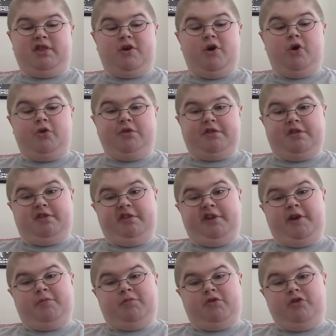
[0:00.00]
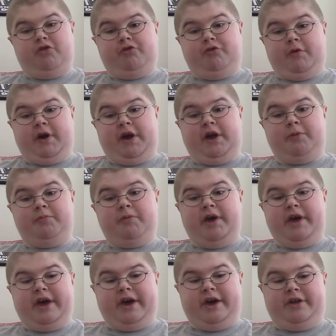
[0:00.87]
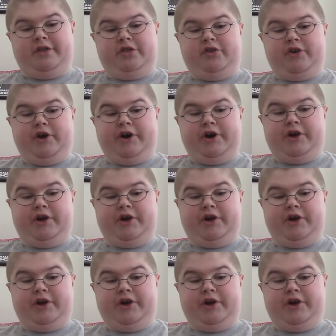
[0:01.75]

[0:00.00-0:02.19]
called Sleep to Dream, and